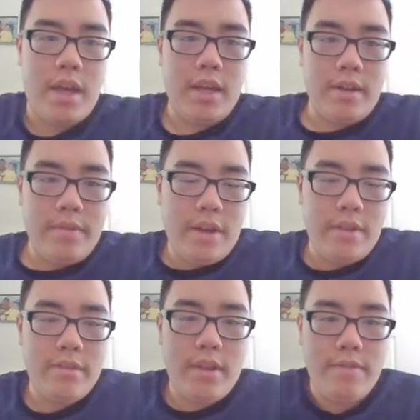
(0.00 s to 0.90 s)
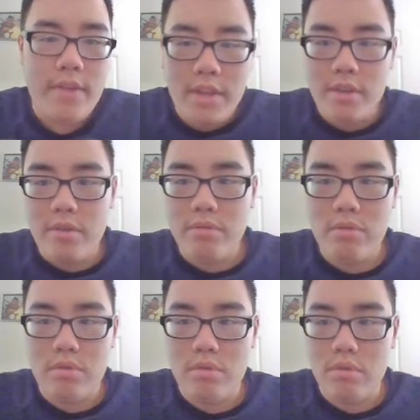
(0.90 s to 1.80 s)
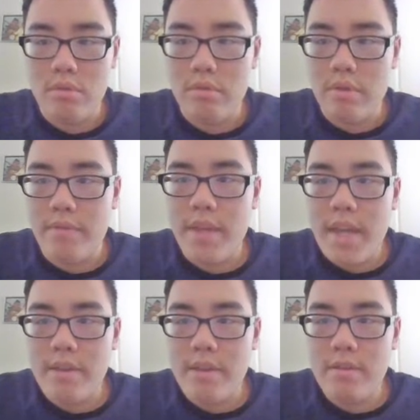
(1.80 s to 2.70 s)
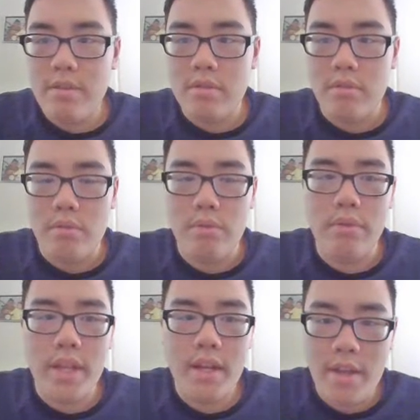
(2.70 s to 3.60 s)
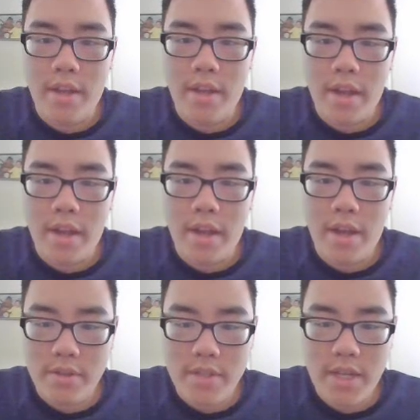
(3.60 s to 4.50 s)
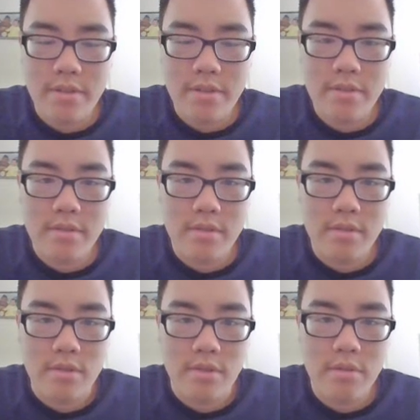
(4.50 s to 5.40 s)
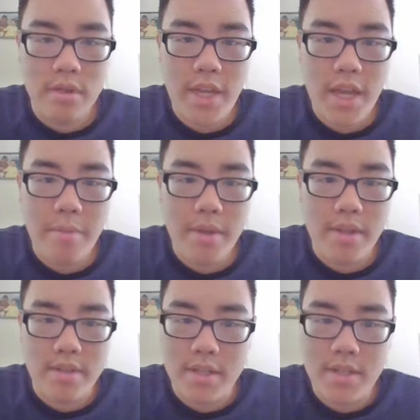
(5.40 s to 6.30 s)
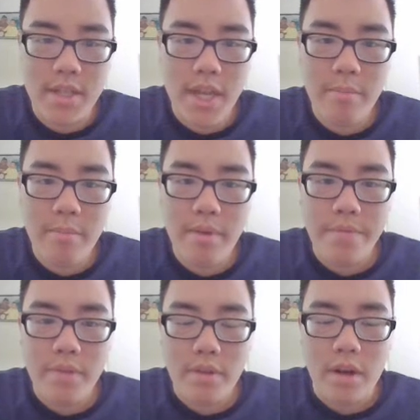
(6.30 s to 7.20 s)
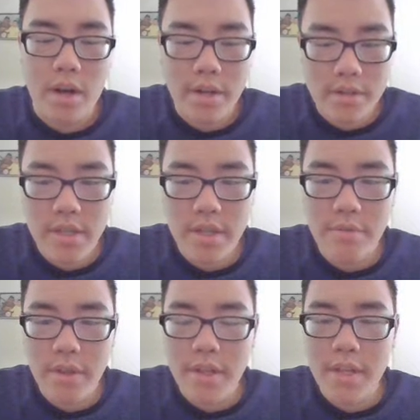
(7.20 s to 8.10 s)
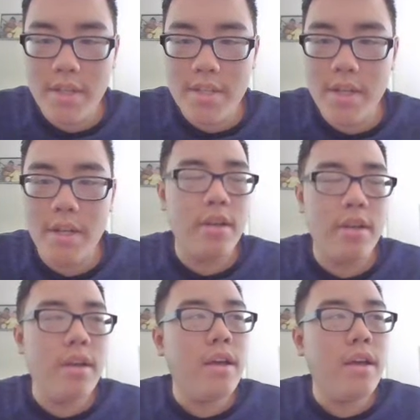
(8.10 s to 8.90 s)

and I say thank you to the VAs who lend their voice talents to this game, because this game honestly really needs it.